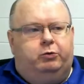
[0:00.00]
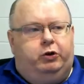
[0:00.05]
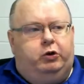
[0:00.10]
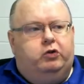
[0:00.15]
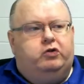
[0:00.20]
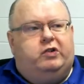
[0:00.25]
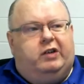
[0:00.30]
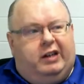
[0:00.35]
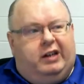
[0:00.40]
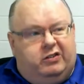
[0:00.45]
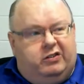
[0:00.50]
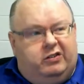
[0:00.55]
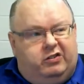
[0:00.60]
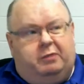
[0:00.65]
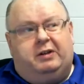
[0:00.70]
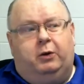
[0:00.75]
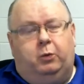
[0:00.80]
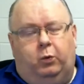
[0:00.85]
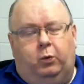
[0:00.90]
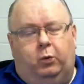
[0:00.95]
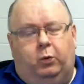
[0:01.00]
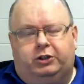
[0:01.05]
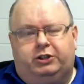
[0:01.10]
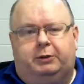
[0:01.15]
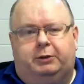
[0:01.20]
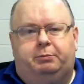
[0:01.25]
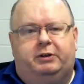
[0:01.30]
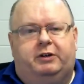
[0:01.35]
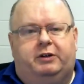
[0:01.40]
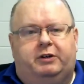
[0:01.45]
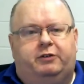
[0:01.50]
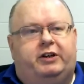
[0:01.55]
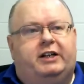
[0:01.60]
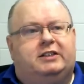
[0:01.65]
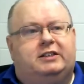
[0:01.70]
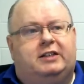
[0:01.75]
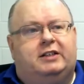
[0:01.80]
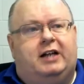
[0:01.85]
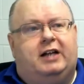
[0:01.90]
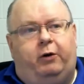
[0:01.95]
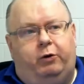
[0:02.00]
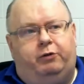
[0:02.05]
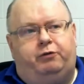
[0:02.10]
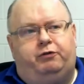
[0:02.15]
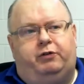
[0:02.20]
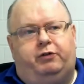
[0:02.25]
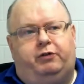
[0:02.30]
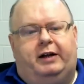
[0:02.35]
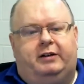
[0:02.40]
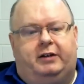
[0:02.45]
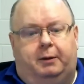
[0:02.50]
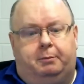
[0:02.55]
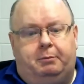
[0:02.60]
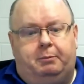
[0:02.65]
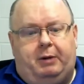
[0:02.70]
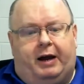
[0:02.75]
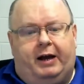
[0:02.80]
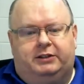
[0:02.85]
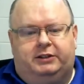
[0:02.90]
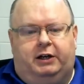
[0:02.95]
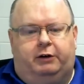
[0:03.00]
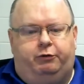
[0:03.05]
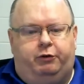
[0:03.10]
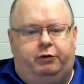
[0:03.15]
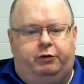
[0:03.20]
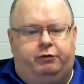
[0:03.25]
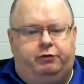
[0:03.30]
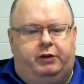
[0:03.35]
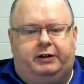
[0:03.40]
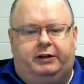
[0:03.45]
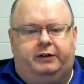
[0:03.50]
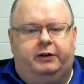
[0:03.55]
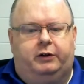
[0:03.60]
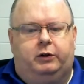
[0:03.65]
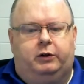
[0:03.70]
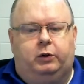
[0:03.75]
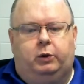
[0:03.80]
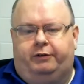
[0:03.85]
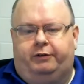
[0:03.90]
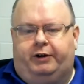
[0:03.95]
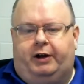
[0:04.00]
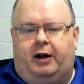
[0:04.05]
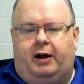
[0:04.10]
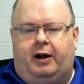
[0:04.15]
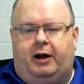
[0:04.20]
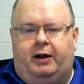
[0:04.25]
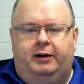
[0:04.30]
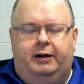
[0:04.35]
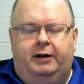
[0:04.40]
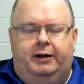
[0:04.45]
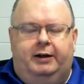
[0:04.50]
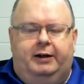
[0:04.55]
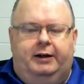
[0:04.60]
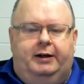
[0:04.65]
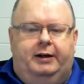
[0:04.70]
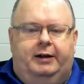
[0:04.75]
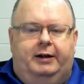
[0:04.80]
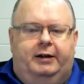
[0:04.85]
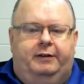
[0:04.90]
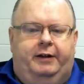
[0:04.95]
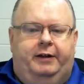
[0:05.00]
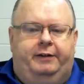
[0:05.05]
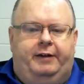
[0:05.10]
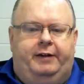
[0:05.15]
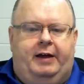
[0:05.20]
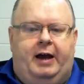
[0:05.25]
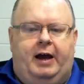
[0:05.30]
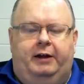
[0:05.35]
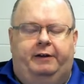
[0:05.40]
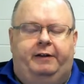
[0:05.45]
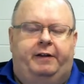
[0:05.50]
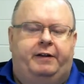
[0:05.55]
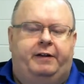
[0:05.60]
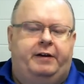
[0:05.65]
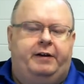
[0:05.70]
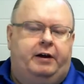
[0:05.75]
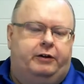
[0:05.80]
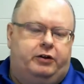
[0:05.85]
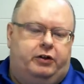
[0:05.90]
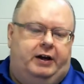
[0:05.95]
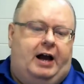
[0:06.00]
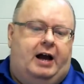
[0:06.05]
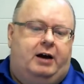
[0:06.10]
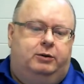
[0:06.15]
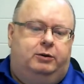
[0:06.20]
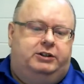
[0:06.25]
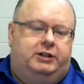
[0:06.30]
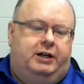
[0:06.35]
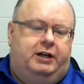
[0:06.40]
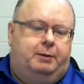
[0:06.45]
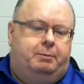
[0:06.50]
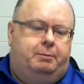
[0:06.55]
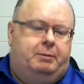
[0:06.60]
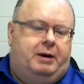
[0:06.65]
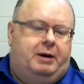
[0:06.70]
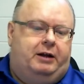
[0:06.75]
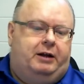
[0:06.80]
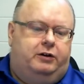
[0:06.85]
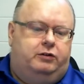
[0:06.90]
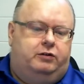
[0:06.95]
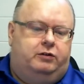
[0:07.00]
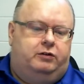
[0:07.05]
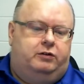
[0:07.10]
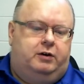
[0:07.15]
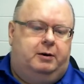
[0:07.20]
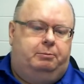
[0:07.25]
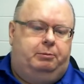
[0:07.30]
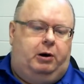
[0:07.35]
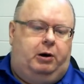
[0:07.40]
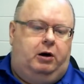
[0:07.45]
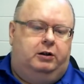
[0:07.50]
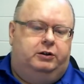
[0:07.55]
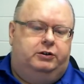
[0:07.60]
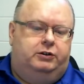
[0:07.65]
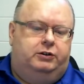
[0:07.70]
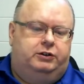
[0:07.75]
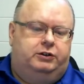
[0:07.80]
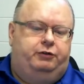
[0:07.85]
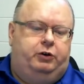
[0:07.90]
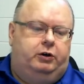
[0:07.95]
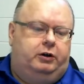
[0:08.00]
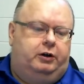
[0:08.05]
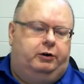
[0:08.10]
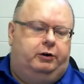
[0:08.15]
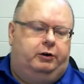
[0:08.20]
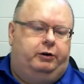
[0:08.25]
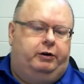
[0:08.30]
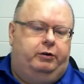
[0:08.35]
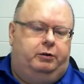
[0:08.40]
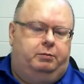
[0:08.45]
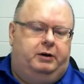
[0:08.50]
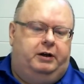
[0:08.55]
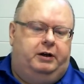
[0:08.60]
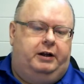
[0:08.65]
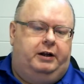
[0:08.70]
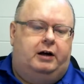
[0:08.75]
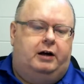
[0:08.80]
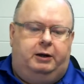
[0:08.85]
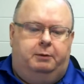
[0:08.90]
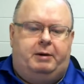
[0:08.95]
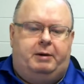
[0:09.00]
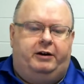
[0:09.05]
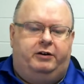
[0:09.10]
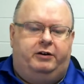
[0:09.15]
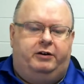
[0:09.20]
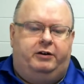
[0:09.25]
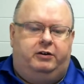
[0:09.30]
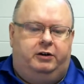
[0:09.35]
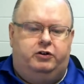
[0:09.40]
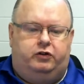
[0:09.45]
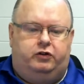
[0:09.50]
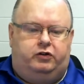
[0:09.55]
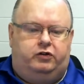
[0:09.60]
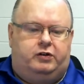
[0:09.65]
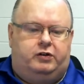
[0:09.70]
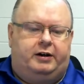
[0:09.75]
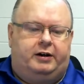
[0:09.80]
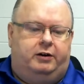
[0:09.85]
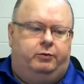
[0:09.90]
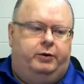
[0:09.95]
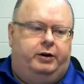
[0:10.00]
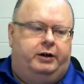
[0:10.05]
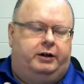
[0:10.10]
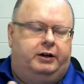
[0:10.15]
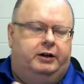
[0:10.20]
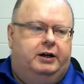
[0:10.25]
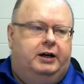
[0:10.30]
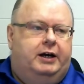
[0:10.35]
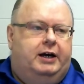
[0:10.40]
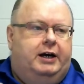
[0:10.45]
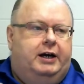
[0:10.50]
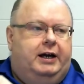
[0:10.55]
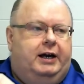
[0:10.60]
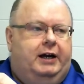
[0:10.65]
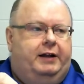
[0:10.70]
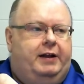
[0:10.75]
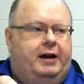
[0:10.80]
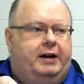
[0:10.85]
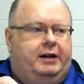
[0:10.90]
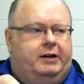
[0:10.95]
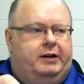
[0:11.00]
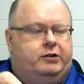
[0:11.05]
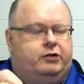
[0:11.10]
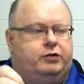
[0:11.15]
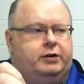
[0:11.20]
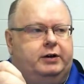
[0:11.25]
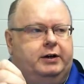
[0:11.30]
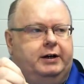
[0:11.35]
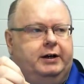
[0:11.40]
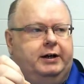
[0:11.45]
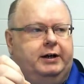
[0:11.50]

using something in worship, if it is not reflecting by itself, reflecting the glory of God, than that. And then the other thing I would say about this, Paul, see if you can agree with me, and I'll get back to you in just a second, Rick, and that is